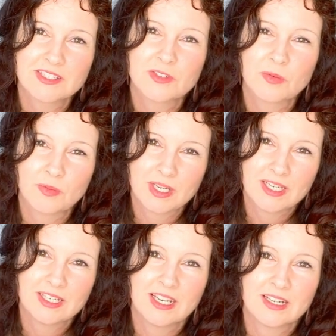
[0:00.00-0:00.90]
to
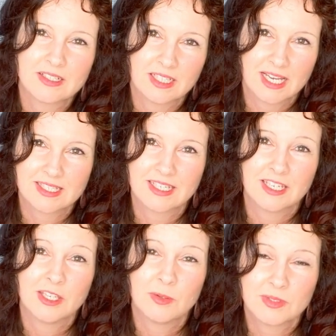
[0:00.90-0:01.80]
read a
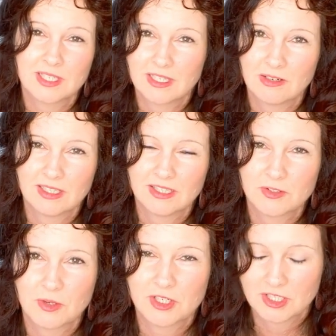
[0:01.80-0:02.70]
classic using their
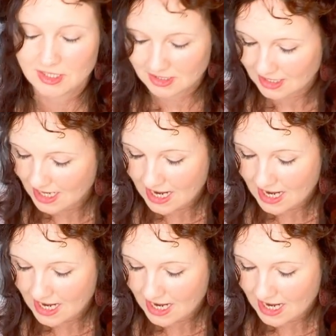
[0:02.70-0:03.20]
illustrations.